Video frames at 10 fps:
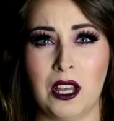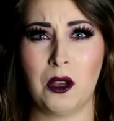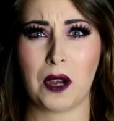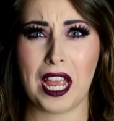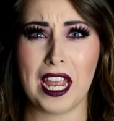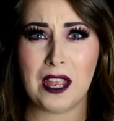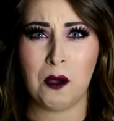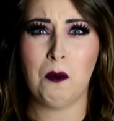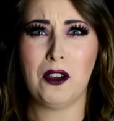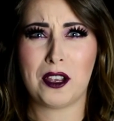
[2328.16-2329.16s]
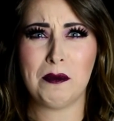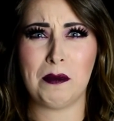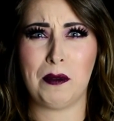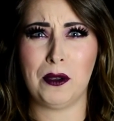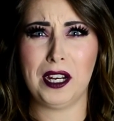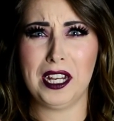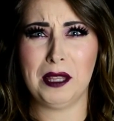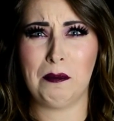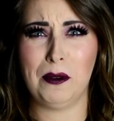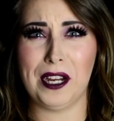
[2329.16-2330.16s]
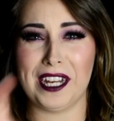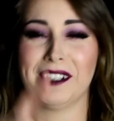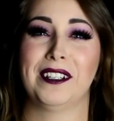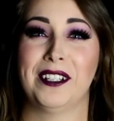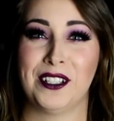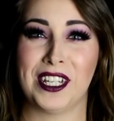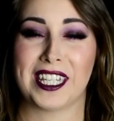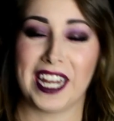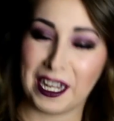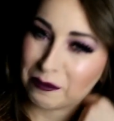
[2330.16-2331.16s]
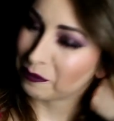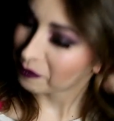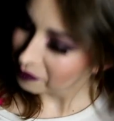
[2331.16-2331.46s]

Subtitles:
Okay, welcome to Beauty and the Briegh. Just kidding.